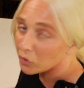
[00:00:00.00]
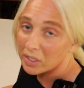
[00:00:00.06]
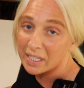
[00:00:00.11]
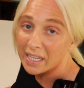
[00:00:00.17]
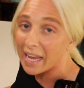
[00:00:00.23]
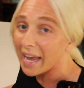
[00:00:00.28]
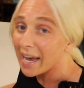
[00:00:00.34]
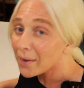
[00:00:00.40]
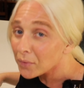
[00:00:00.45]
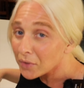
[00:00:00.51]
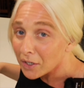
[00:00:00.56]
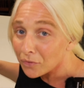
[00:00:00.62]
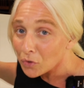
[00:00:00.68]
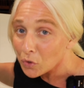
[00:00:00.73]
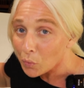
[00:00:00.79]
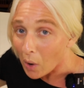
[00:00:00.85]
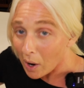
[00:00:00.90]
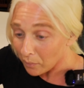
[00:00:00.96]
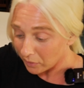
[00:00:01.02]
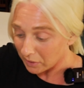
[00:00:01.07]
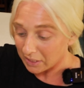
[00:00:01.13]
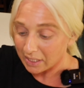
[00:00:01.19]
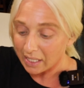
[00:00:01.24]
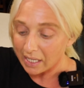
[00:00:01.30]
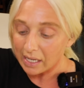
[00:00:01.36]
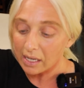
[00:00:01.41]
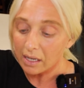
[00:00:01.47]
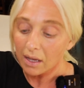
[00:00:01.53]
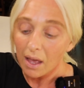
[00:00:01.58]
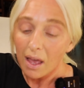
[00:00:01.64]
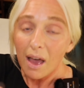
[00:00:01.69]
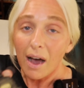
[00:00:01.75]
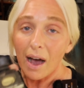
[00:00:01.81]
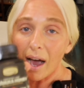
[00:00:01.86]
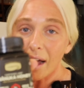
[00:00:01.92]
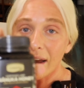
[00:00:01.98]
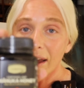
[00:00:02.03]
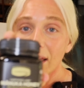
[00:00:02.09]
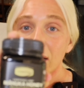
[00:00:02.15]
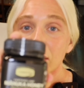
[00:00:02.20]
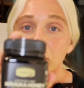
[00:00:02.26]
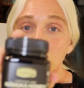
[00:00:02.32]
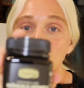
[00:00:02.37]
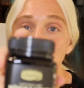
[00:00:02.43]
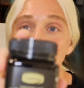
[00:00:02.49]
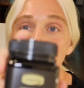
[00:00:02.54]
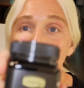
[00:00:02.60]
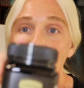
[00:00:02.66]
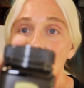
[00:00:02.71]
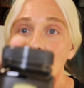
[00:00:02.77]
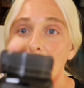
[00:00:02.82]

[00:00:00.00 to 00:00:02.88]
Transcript: you can add whatever you want with tea. I have Manuka